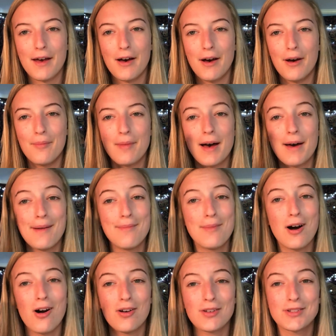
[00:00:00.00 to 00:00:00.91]
I'm
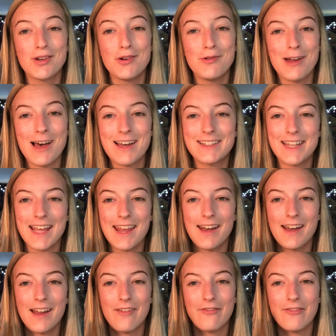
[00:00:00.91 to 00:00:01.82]
also not tan
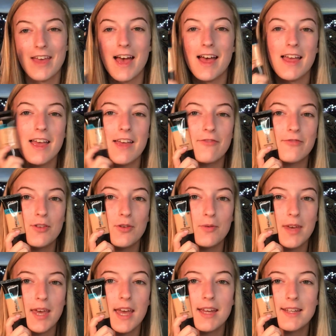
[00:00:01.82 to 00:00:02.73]
enough yet. If you
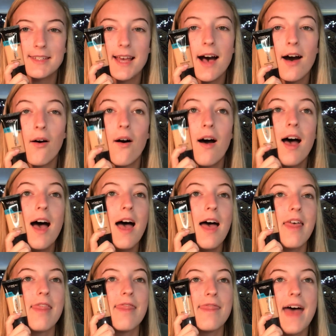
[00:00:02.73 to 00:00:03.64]
can't tell,
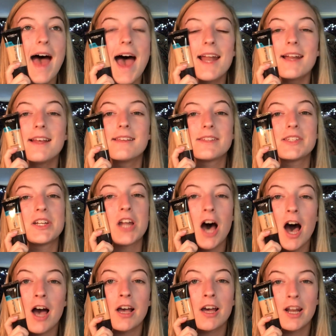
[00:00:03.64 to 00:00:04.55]
that is
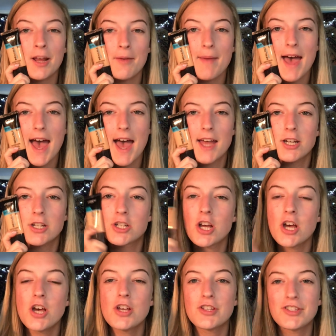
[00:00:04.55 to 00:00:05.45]
not gonna match.
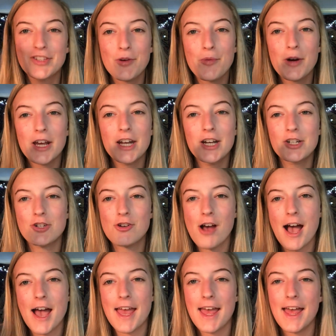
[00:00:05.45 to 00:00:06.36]
So we're gonna
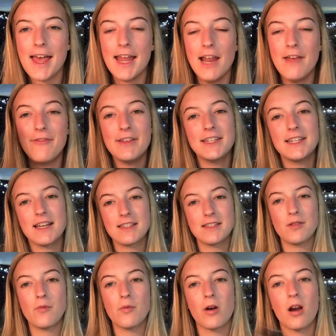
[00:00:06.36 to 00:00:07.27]
try it, and if it
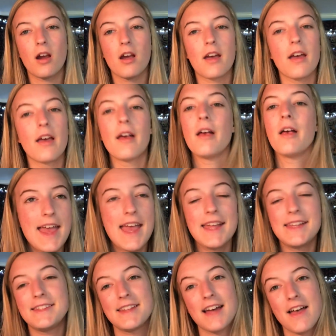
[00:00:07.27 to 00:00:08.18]
doesn't work,
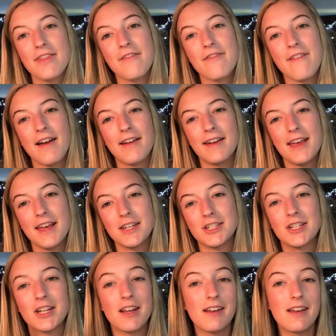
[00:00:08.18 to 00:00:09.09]
it's not the
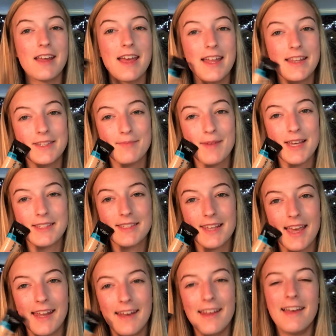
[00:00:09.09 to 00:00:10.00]
foundation, it's my
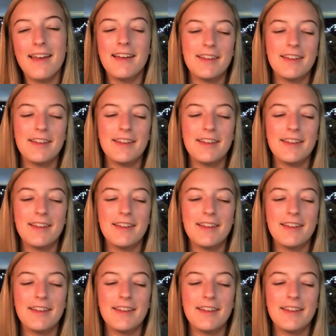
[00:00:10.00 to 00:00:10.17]
skin.